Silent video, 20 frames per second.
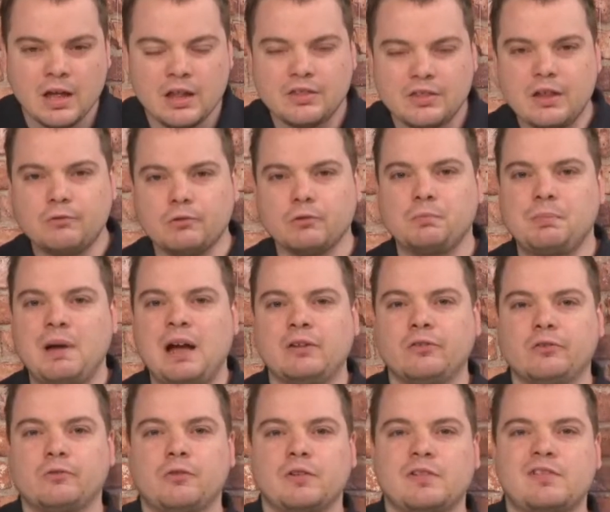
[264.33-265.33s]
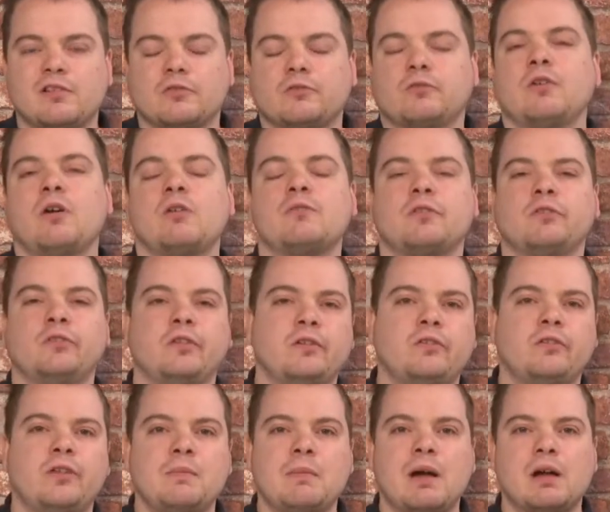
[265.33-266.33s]
This was passed for just over
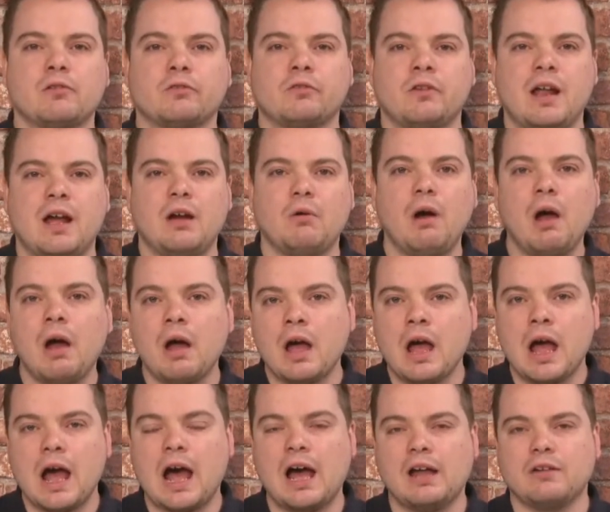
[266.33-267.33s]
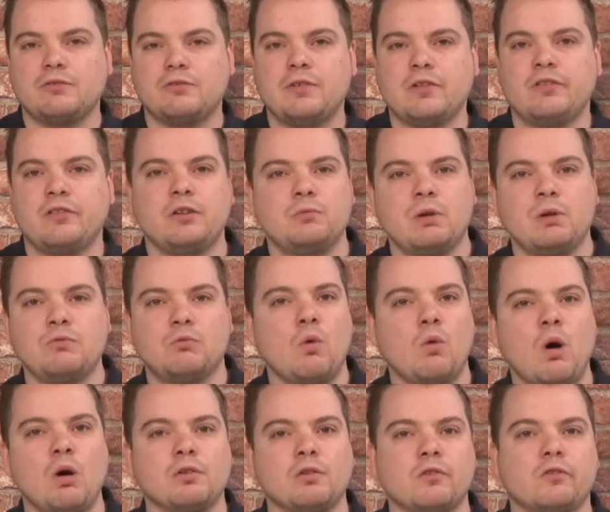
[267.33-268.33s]
60 miles an hour and fitted with
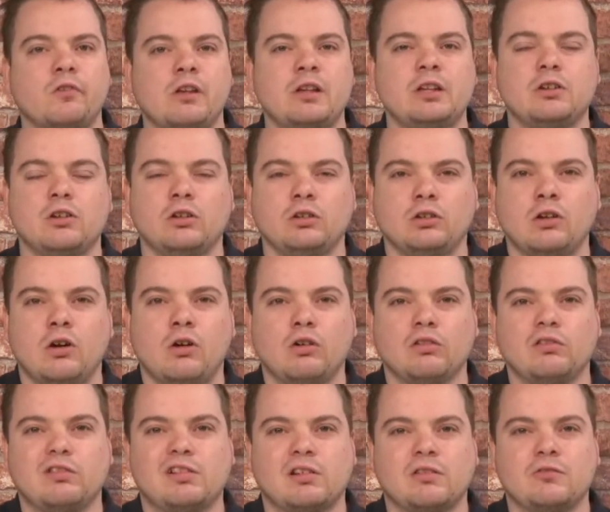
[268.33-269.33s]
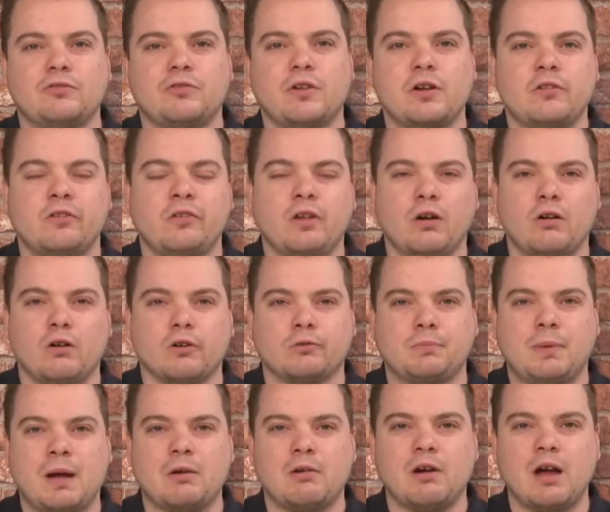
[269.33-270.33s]
one single 130
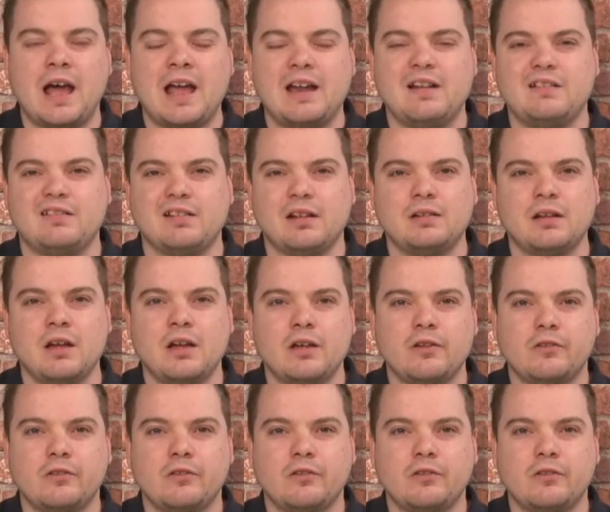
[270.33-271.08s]
horsepower engine,